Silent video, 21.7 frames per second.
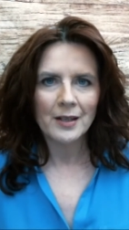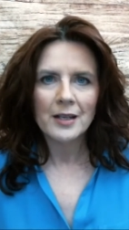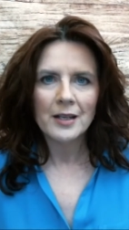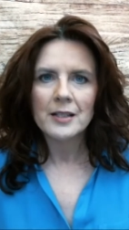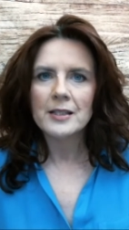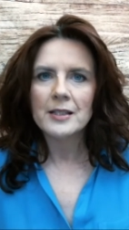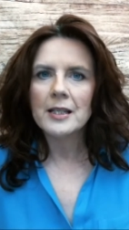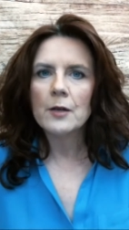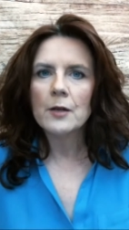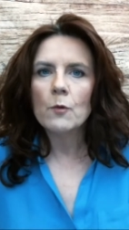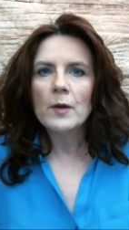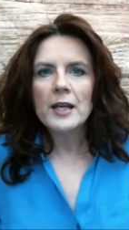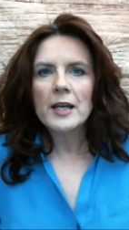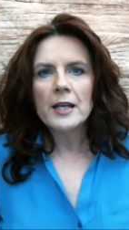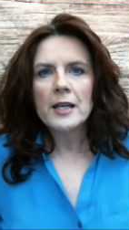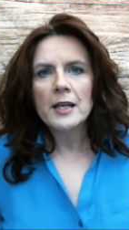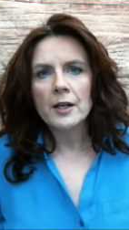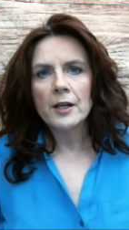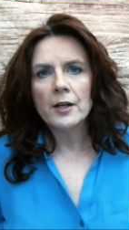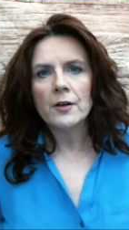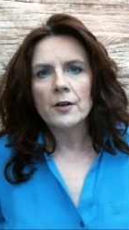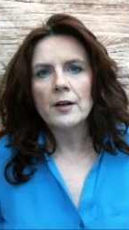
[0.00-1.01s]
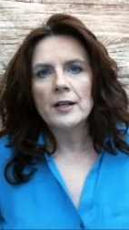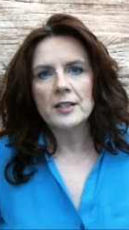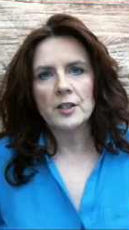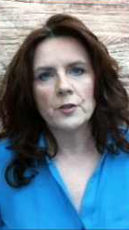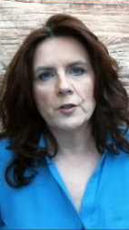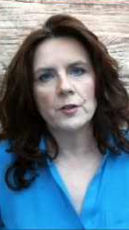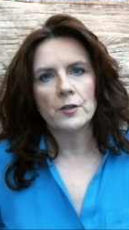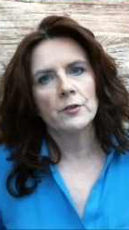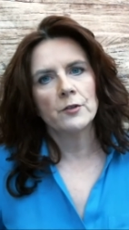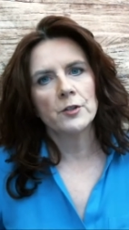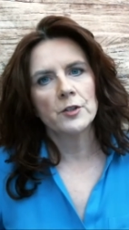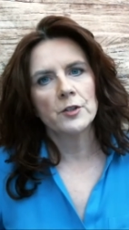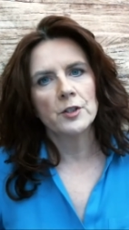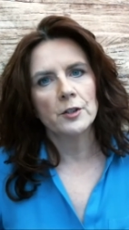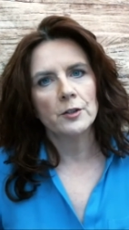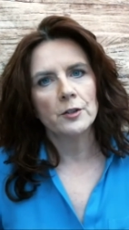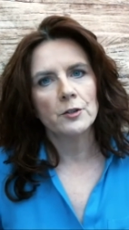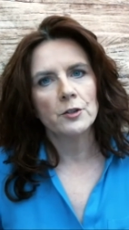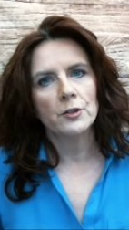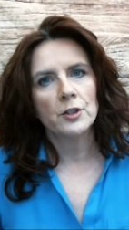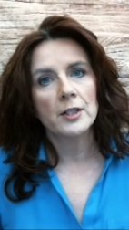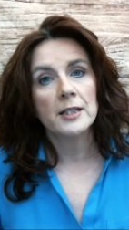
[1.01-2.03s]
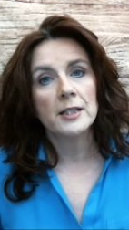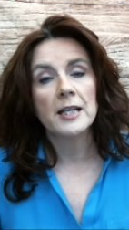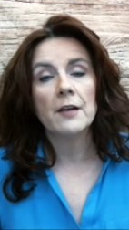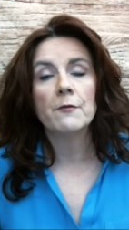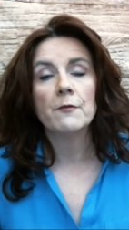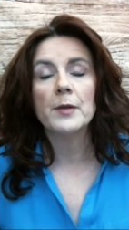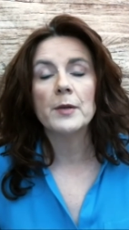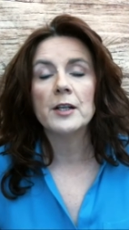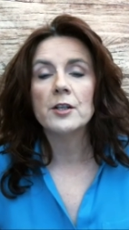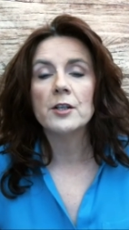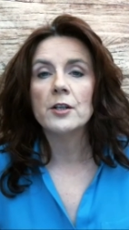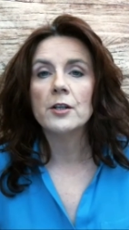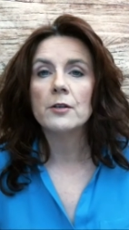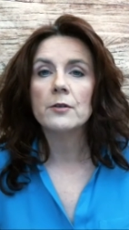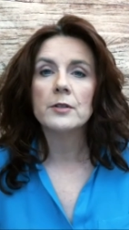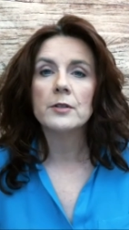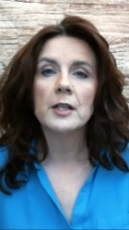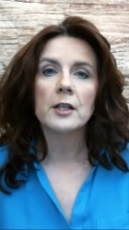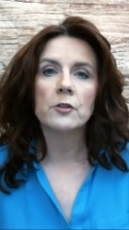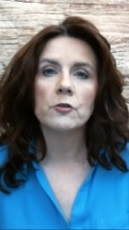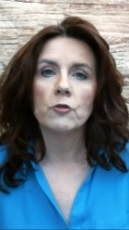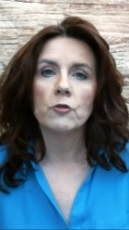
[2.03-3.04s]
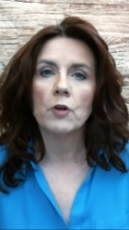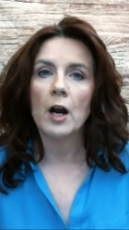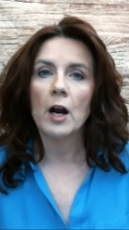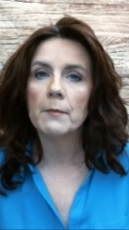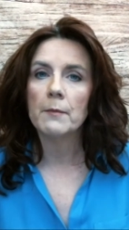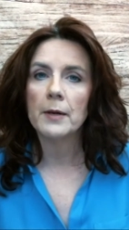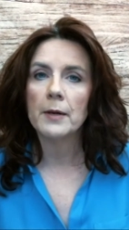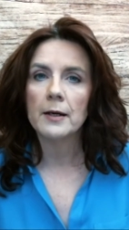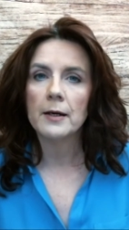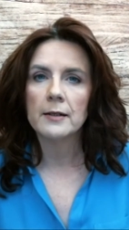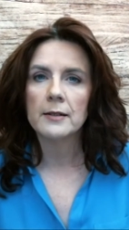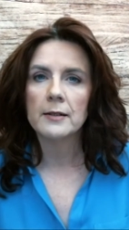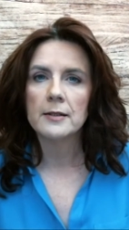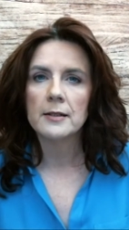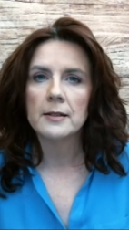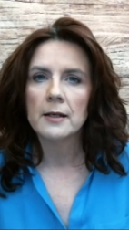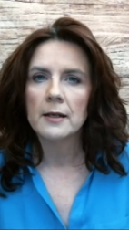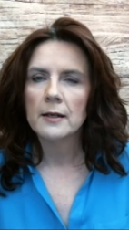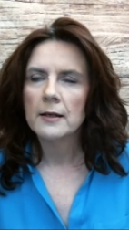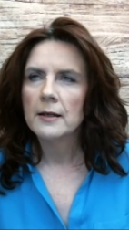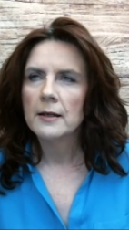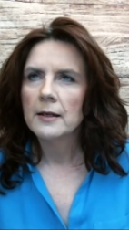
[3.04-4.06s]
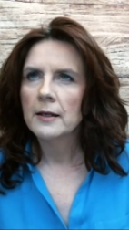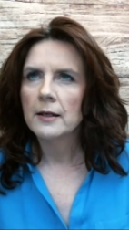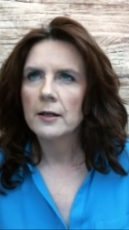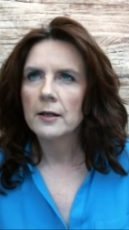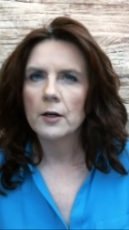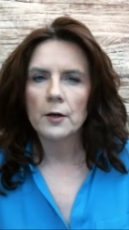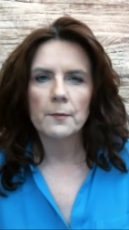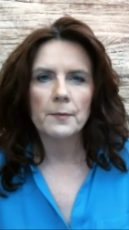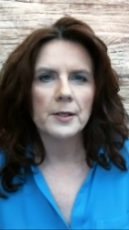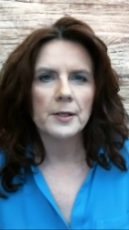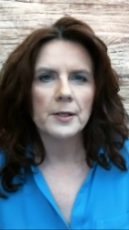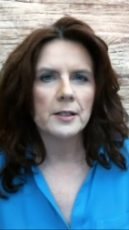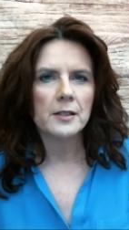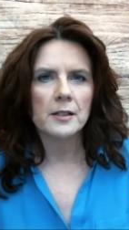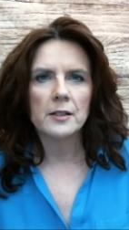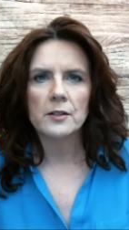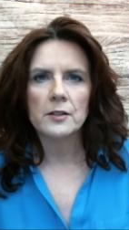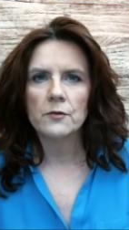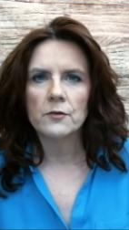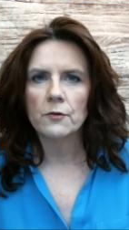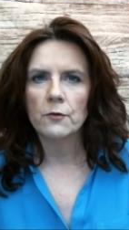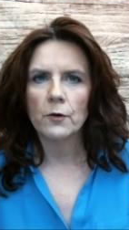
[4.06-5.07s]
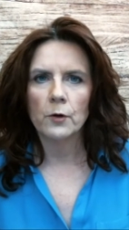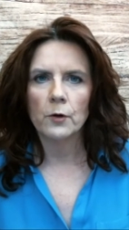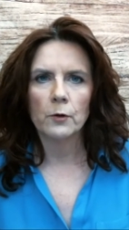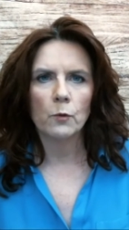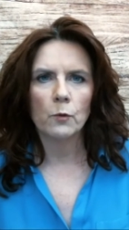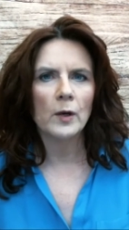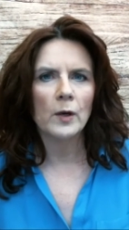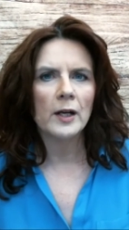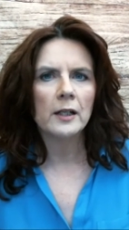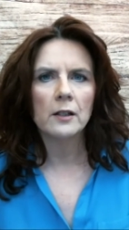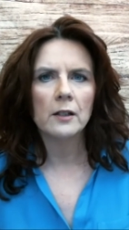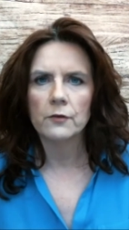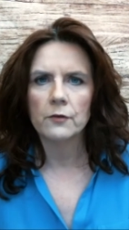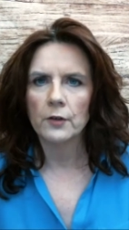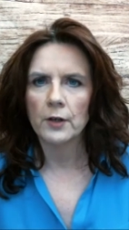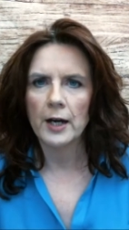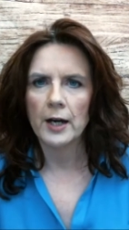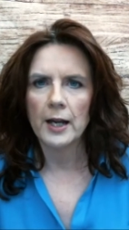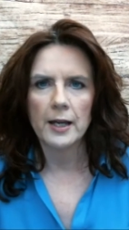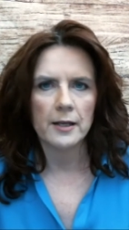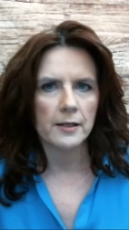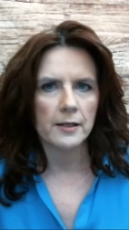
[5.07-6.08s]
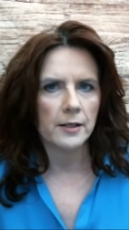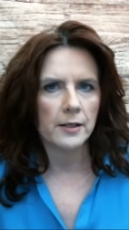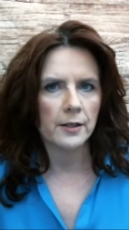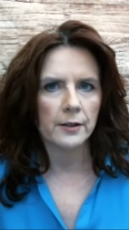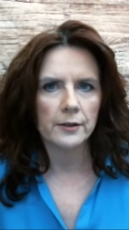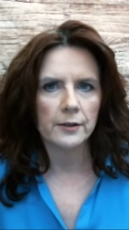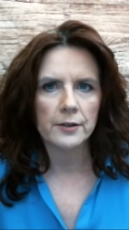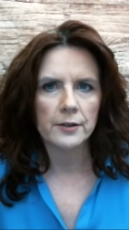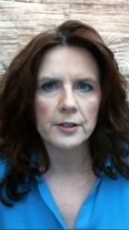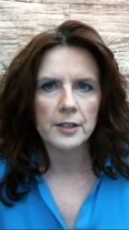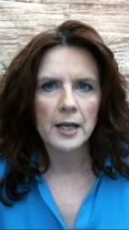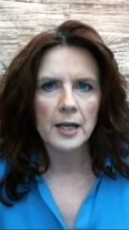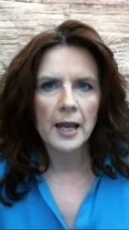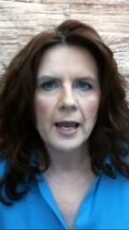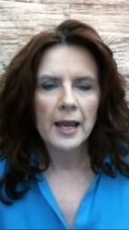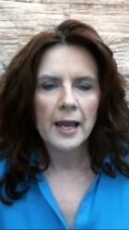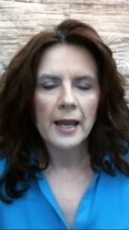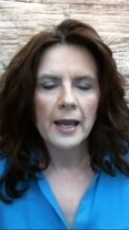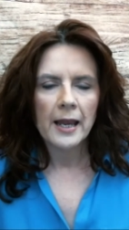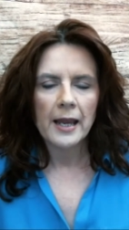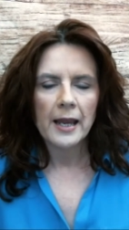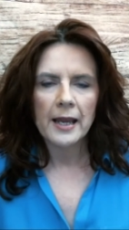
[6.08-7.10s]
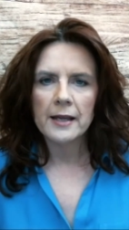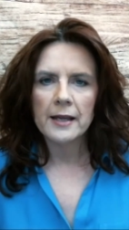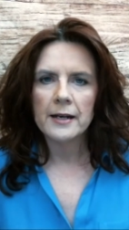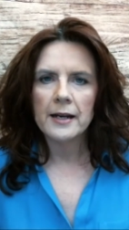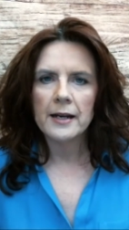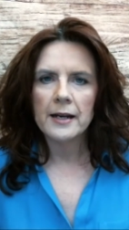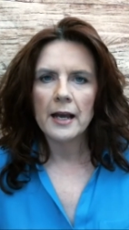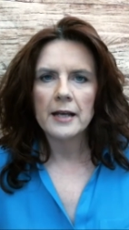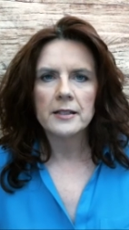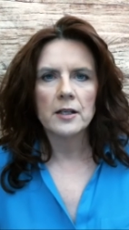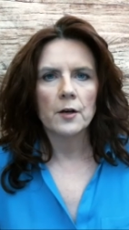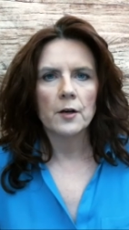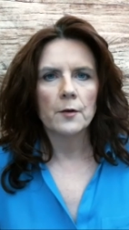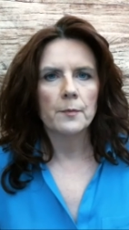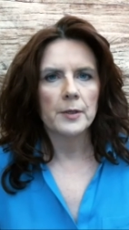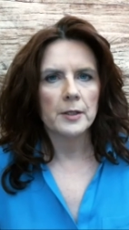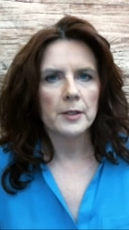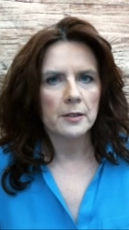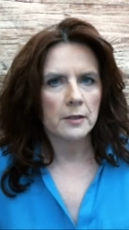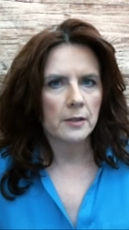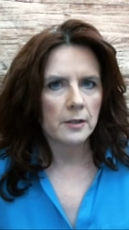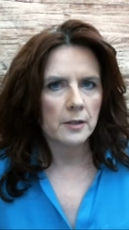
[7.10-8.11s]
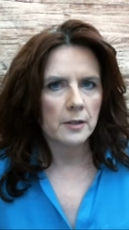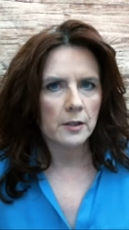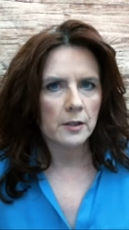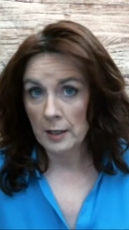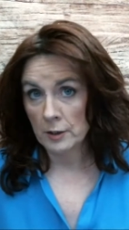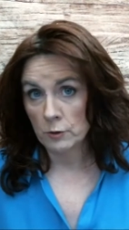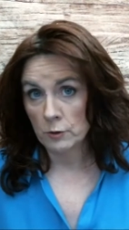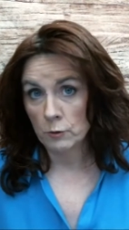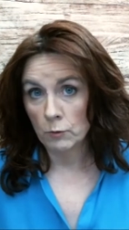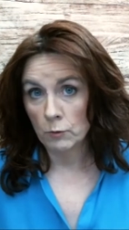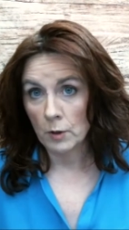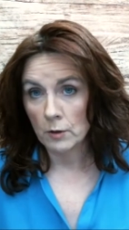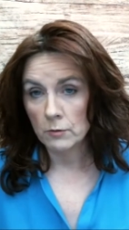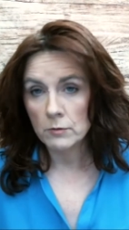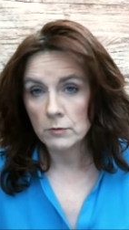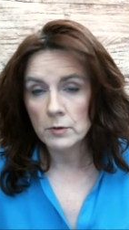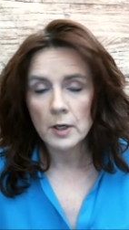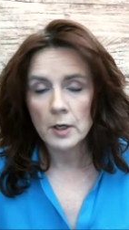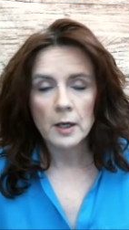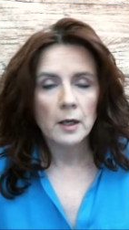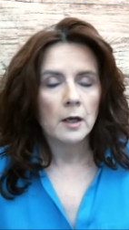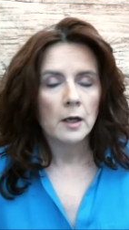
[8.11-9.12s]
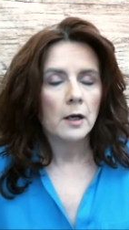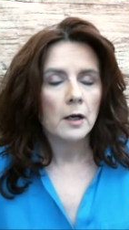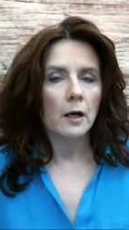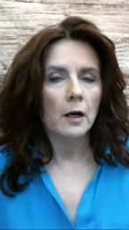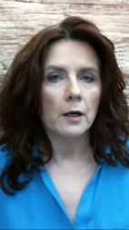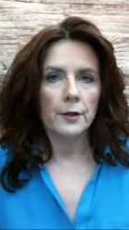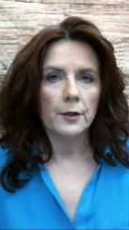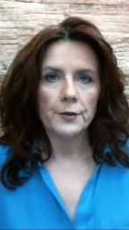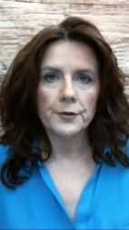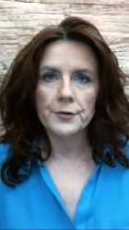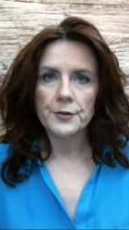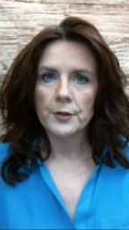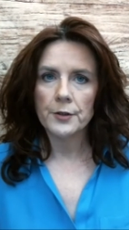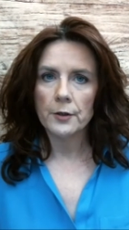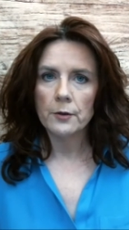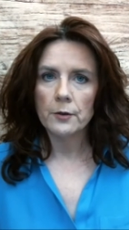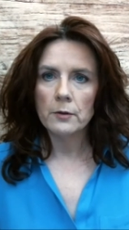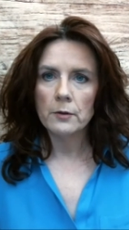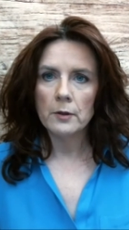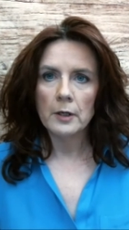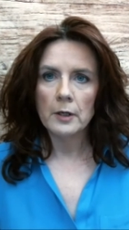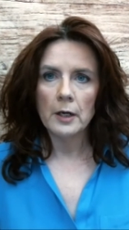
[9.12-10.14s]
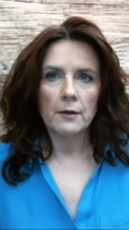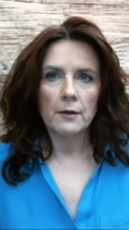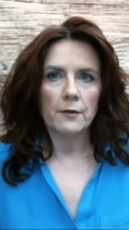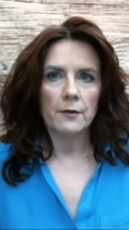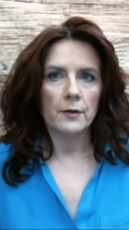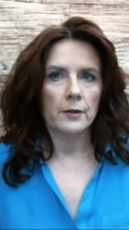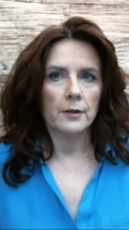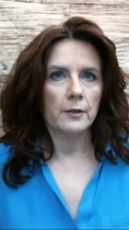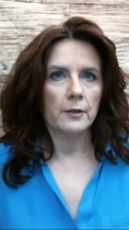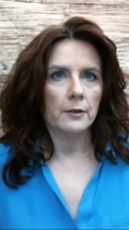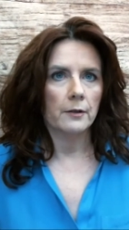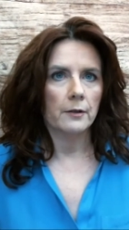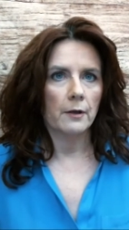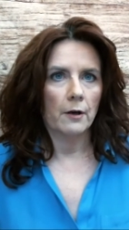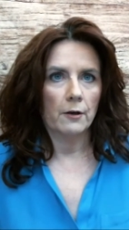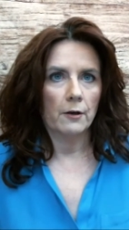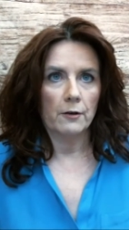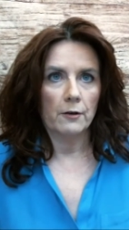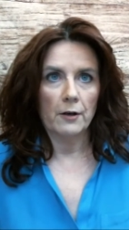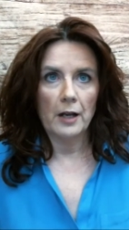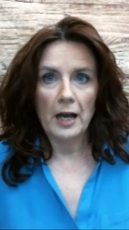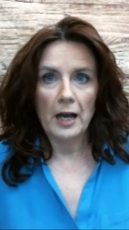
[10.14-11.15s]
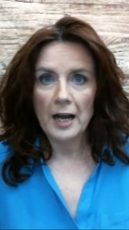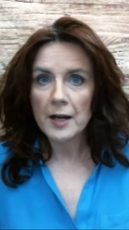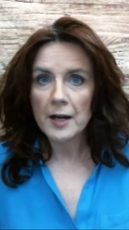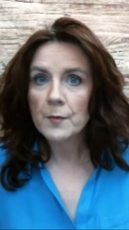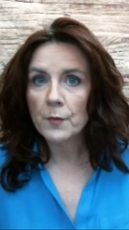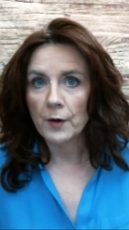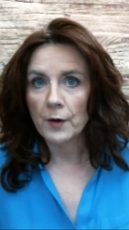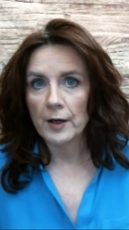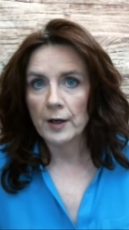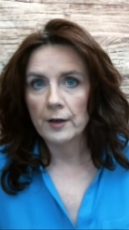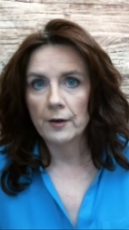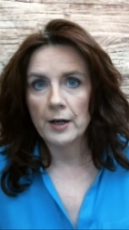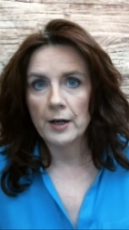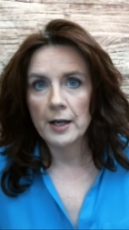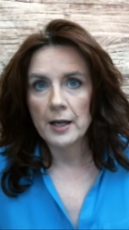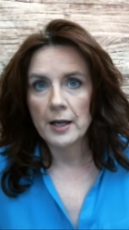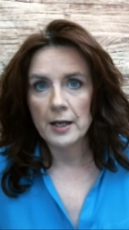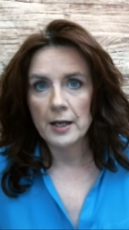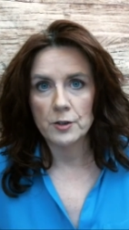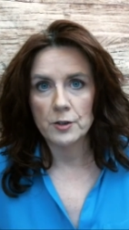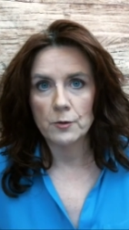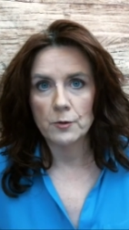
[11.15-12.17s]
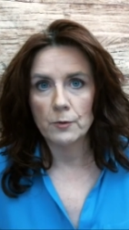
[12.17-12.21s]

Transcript: See, we here at Scrivener Solutions have been using Dropbox in our business for well over eight years. And as our business has grown, also, the our library has